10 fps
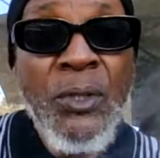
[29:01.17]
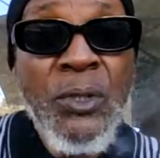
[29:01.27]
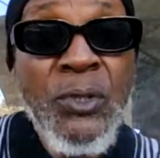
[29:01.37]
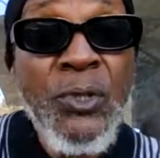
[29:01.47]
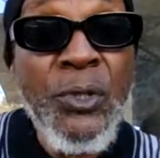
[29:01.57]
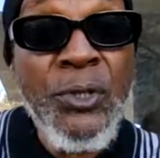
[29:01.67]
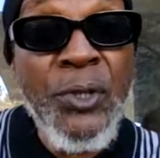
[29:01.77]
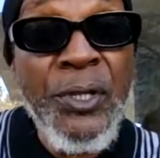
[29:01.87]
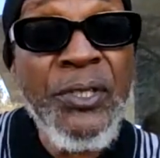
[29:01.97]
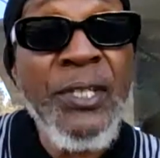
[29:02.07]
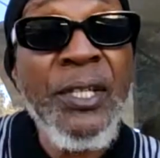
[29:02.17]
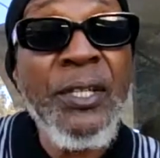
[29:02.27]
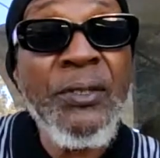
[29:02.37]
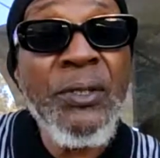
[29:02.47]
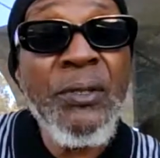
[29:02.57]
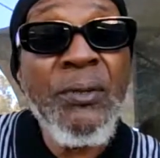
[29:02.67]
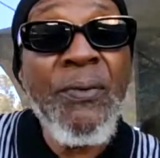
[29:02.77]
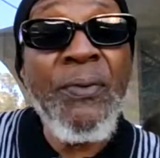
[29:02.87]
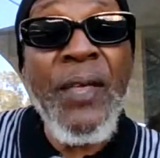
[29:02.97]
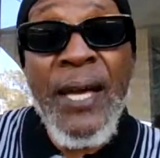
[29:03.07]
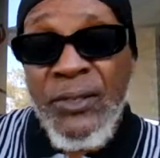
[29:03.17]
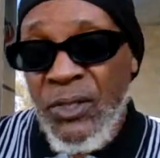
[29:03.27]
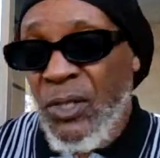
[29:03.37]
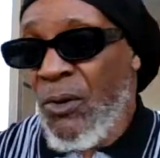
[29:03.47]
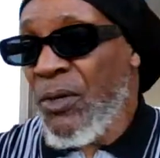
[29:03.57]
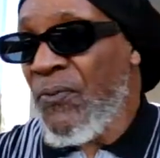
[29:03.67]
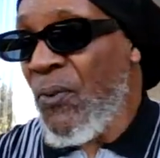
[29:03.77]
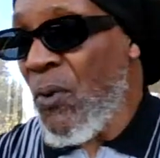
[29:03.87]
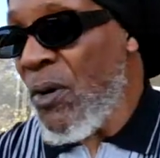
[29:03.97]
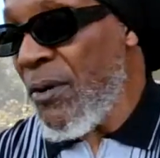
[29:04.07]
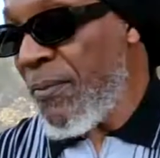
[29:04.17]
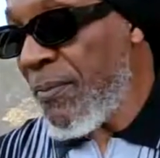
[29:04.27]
So the attorney says, "That's Tony Ford?"